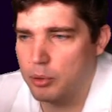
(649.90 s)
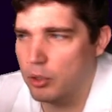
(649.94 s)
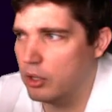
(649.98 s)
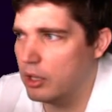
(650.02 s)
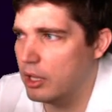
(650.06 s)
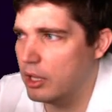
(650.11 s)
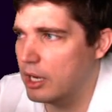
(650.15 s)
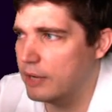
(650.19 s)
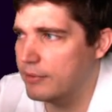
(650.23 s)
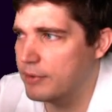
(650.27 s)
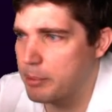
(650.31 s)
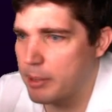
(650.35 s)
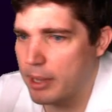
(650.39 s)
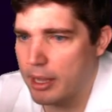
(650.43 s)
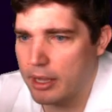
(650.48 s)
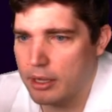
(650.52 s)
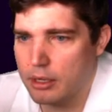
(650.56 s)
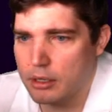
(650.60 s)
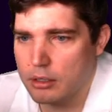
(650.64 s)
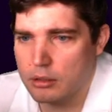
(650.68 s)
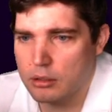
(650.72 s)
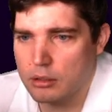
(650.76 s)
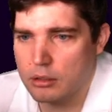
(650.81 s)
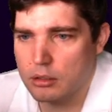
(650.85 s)
pull out of your
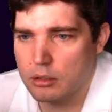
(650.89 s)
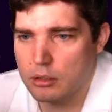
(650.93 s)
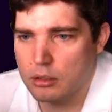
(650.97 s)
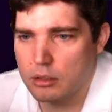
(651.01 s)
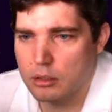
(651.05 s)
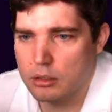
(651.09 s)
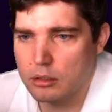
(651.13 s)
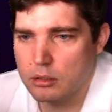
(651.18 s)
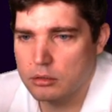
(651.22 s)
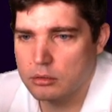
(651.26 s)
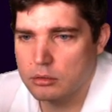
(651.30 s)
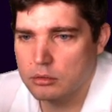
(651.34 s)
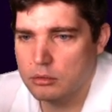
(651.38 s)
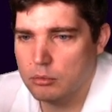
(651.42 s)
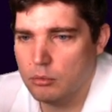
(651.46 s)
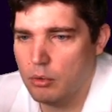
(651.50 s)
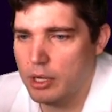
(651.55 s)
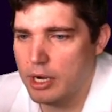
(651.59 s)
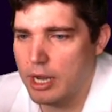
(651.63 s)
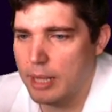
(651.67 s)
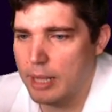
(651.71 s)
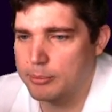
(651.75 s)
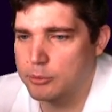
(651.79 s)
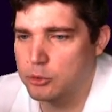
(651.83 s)
pack.
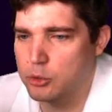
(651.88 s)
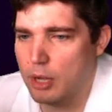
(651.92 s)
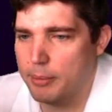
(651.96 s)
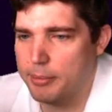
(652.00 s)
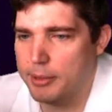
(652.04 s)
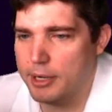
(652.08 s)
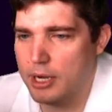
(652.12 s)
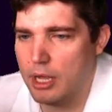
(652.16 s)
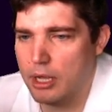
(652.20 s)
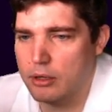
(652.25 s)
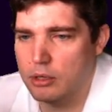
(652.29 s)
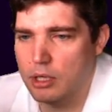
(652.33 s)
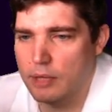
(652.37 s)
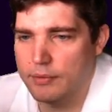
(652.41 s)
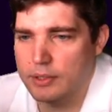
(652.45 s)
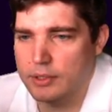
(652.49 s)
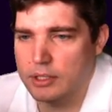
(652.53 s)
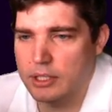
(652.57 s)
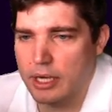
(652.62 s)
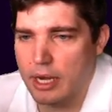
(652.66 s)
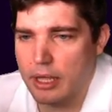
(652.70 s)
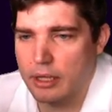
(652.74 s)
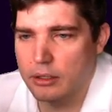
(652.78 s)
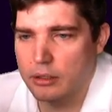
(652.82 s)
What up, Trumpet? How you living
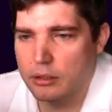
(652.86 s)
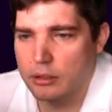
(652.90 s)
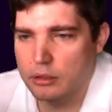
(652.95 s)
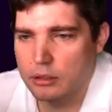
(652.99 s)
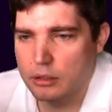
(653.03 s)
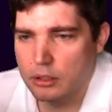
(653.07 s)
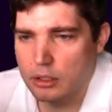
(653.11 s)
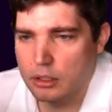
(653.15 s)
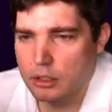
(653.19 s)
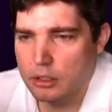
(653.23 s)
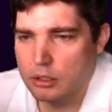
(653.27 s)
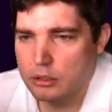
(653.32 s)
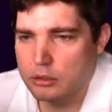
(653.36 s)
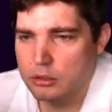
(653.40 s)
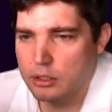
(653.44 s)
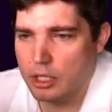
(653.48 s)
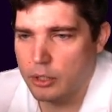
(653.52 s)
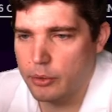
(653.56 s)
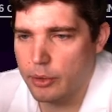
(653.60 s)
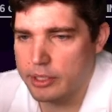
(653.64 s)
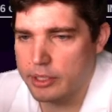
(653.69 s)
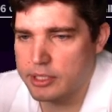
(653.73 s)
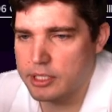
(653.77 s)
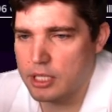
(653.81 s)
today? Did they
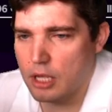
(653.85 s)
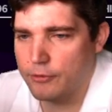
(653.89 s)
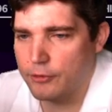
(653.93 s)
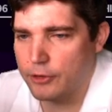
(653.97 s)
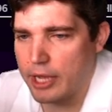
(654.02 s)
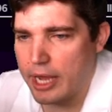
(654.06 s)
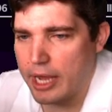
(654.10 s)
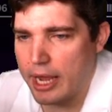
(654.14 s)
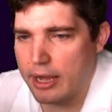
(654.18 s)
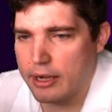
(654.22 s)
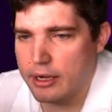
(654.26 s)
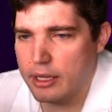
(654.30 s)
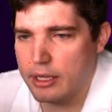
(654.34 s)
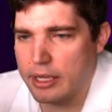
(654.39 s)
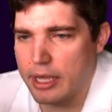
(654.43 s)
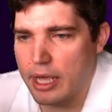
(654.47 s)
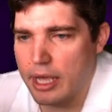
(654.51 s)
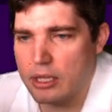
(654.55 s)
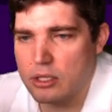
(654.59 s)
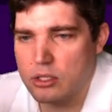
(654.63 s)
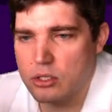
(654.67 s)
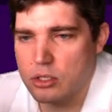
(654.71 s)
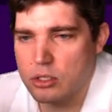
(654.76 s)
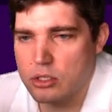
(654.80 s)
quick sell for candy?
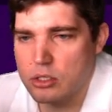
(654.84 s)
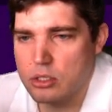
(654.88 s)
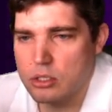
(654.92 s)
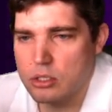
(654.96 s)
Yes.